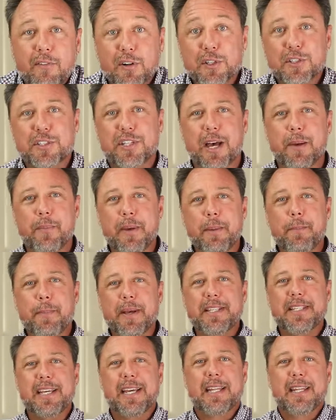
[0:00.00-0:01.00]
also been
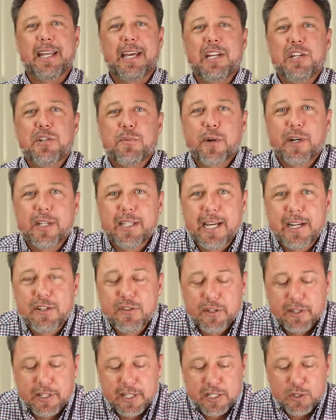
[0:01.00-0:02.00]
busy in the Hinchinbrook
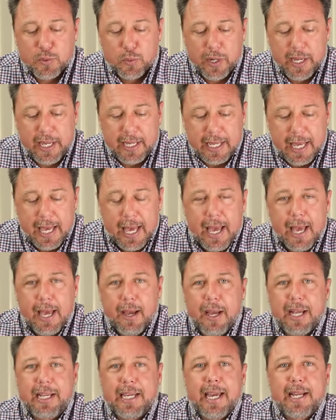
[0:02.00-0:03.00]
electorate this week.
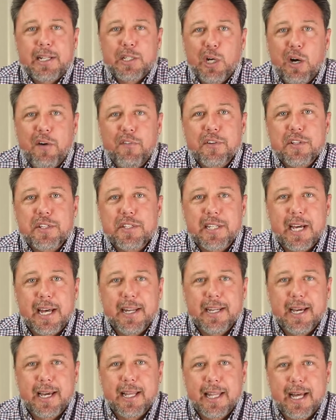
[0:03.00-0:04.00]
It kicked off on
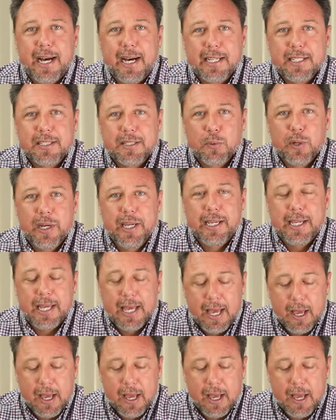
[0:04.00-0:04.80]
Sunday last week